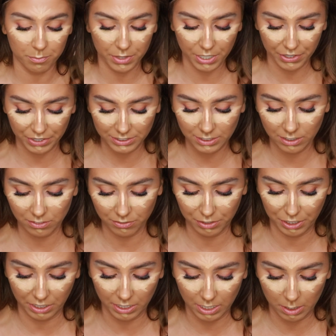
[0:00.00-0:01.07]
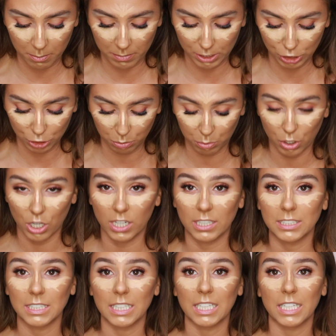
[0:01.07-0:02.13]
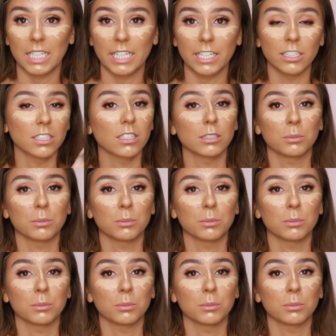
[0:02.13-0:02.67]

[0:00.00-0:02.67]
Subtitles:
There isn't really much product in here,